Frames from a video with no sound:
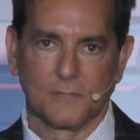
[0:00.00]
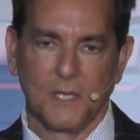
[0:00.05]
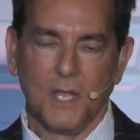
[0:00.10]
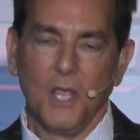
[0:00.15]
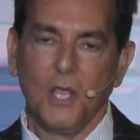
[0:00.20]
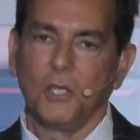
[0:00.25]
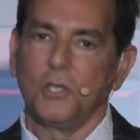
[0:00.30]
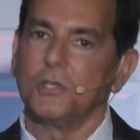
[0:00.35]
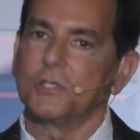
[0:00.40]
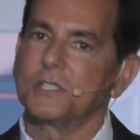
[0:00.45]

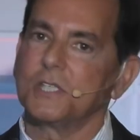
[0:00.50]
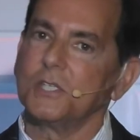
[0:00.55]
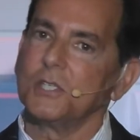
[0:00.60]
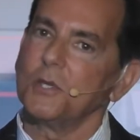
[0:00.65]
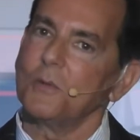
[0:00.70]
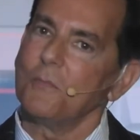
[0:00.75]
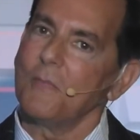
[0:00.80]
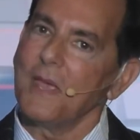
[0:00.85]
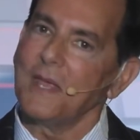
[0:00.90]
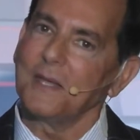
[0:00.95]
You see,
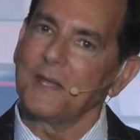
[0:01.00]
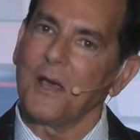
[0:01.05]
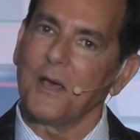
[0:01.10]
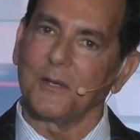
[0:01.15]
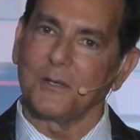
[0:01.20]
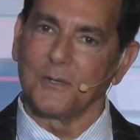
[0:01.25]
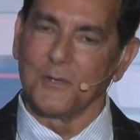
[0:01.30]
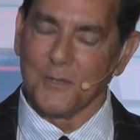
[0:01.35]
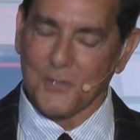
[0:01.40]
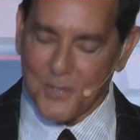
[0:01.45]
you may
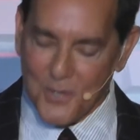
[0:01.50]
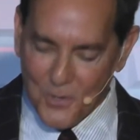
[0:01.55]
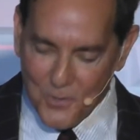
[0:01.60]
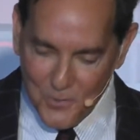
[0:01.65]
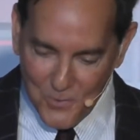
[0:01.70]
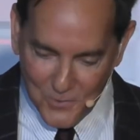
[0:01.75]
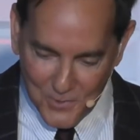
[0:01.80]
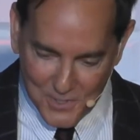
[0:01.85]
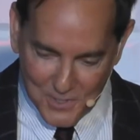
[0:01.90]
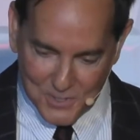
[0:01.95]
not
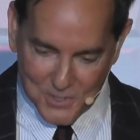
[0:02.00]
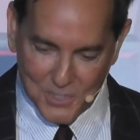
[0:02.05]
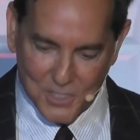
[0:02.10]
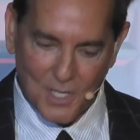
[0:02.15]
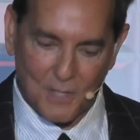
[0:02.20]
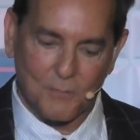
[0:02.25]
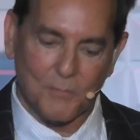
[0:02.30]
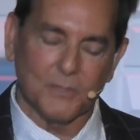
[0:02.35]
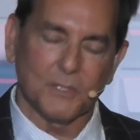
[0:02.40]
know this yet,